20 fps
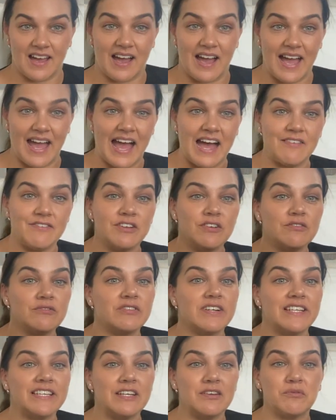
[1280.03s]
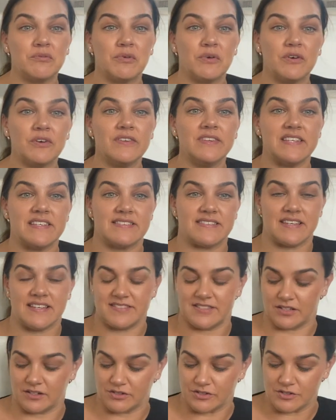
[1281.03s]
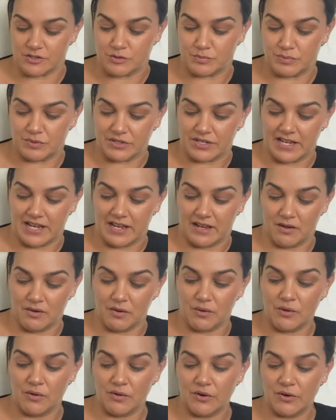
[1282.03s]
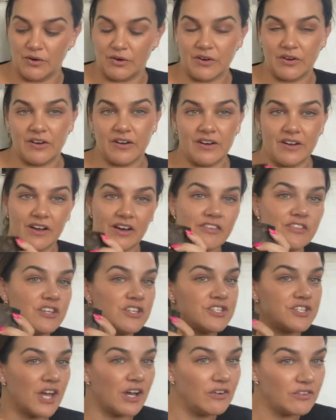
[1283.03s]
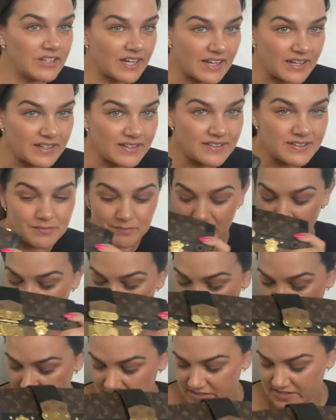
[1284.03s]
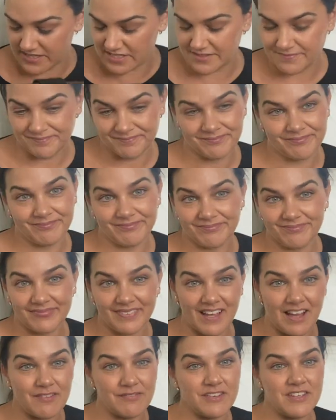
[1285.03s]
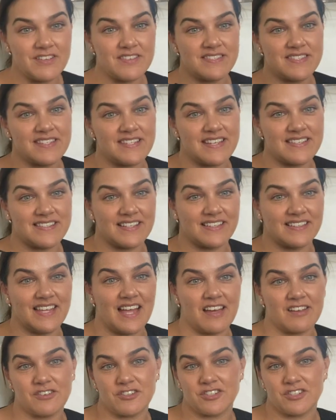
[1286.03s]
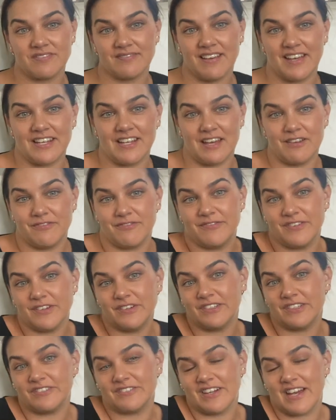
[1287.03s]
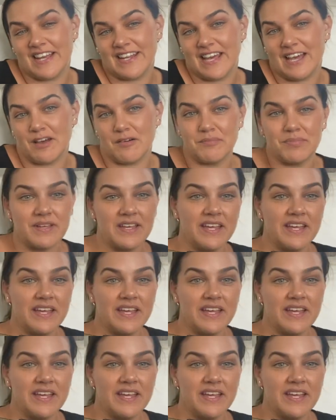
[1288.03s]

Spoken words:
I haven't really worn this as a crossbody or on the shoulder because I've used it as a clutch and I've filled it right up.